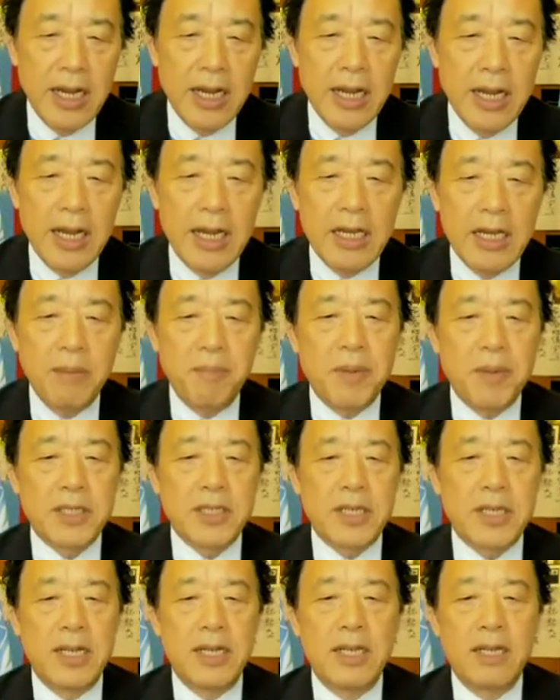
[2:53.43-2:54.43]

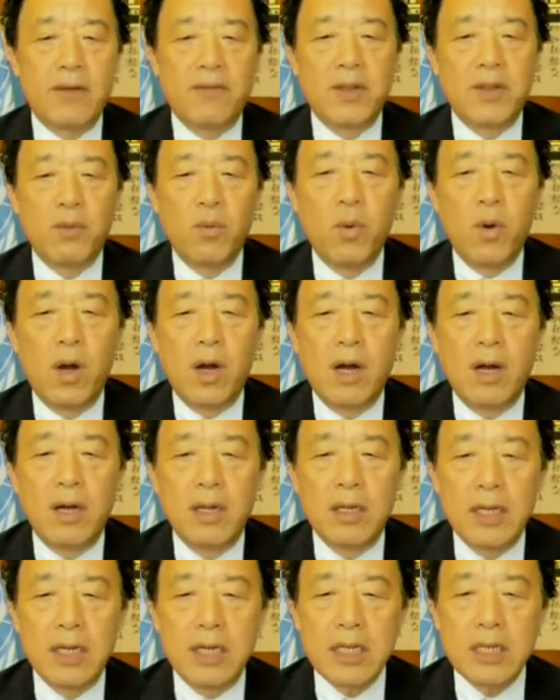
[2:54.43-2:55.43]
80% of the
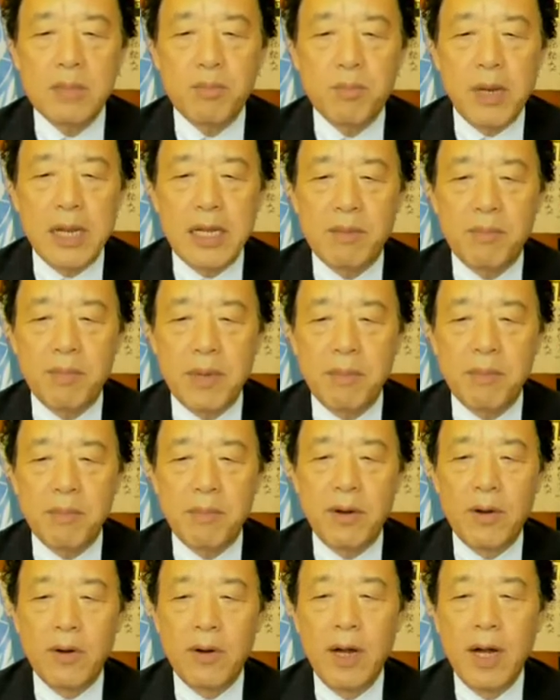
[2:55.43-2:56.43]
world displaced
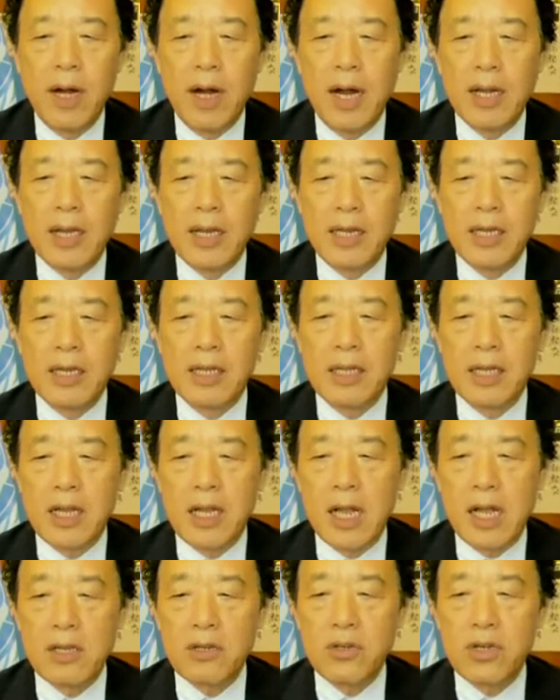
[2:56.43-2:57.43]
people are in the
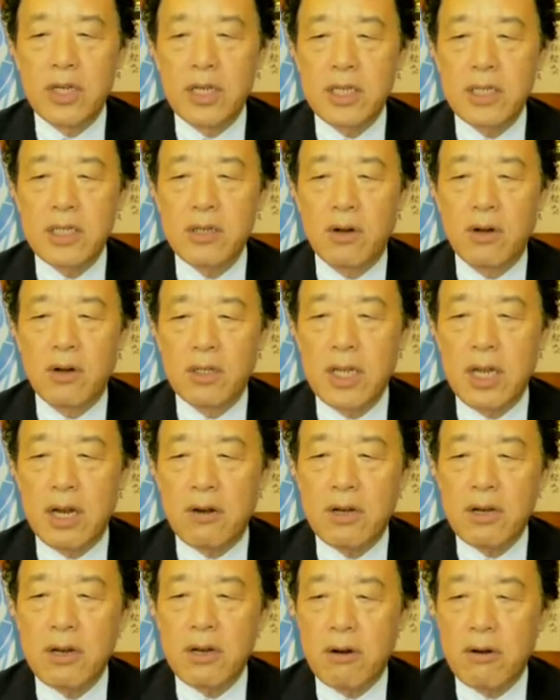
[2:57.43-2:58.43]
countries or
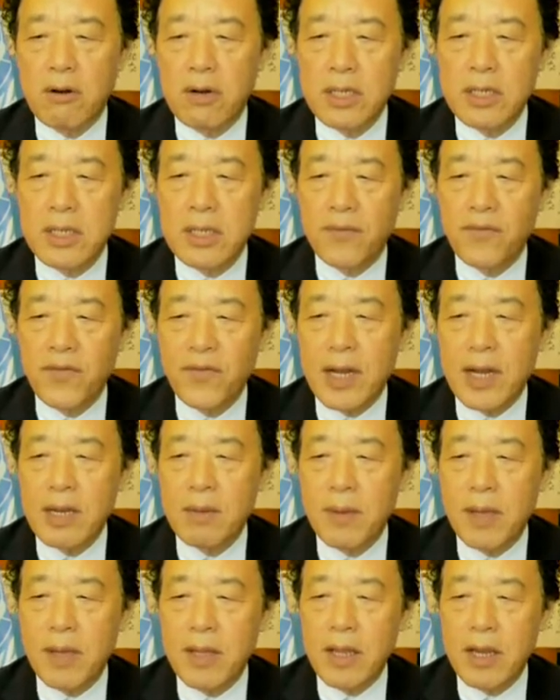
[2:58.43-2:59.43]
territories affected
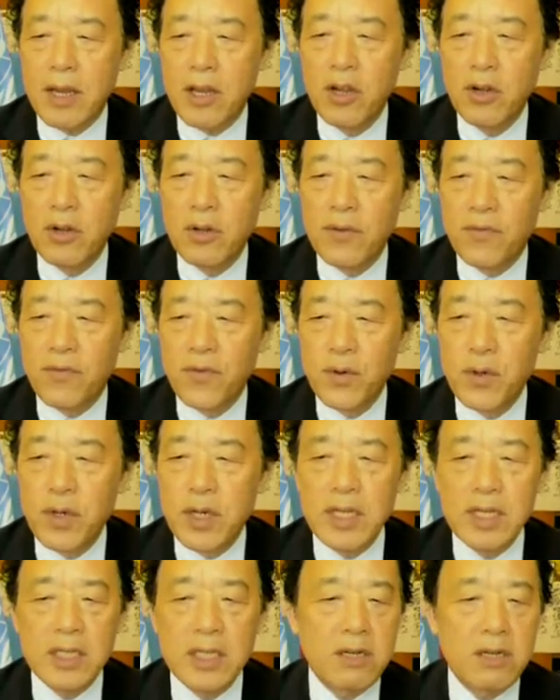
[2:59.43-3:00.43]
by the acute food
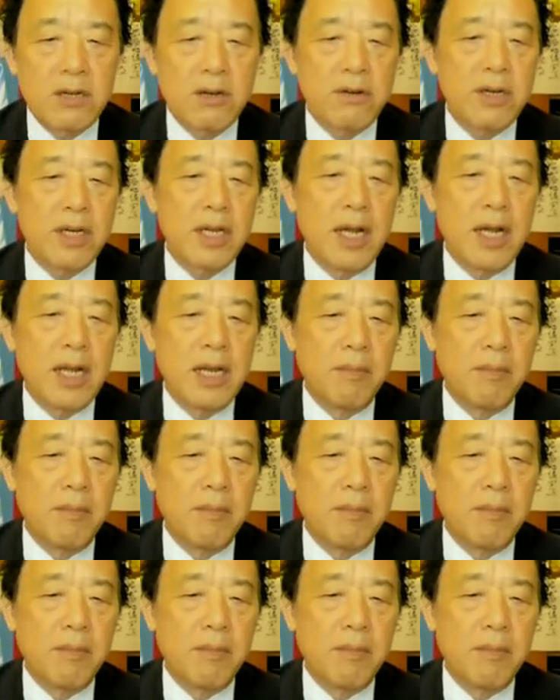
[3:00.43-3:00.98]
insecurity and